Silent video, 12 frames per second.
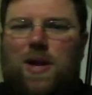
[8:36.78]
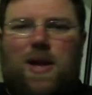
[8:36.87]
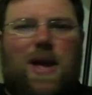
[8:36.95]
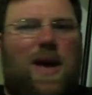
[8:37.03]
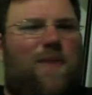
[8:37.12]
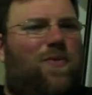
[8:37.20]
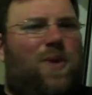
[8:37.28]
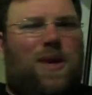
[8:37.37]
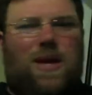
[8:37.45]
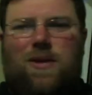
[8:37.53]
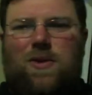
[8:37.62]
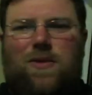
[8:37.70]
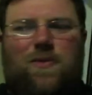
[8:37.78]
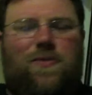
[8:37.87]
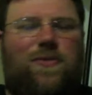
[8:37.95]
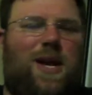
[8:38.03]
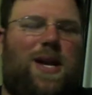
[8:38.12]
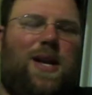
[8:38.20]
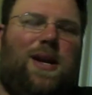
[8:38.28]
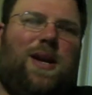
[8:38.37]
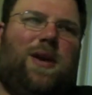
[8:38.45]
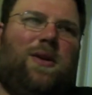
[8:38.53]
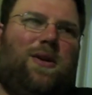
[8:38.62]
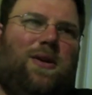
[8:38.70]
have really good fight
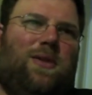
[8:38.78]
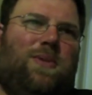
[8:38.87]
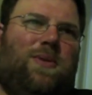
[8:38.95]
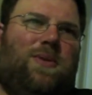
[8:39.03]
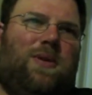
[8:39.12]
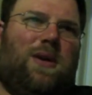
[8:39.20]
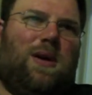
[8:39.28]
here with